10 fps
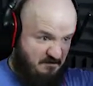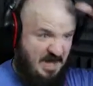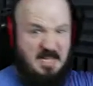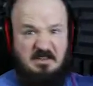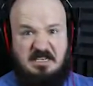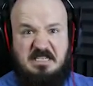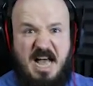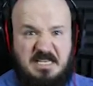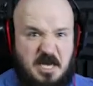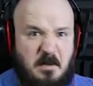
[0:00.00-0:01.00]
Follow these
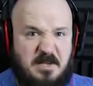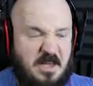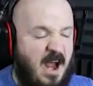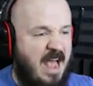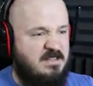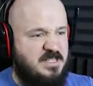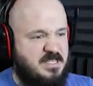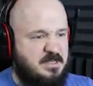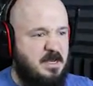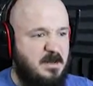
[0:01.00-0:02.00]
guys home to their
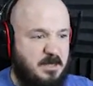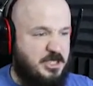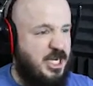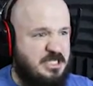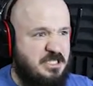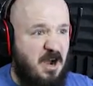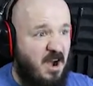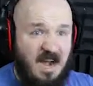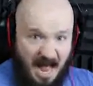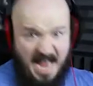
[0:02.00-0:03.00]
houses. But chances
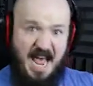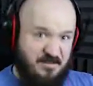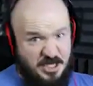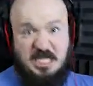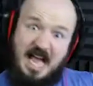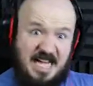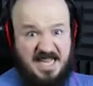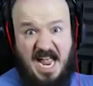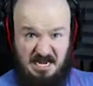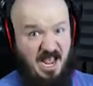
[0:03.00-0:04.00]
are, I haven't unlocked
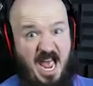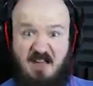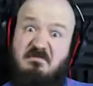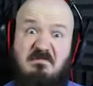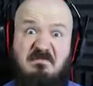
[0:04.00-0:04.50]
that yet.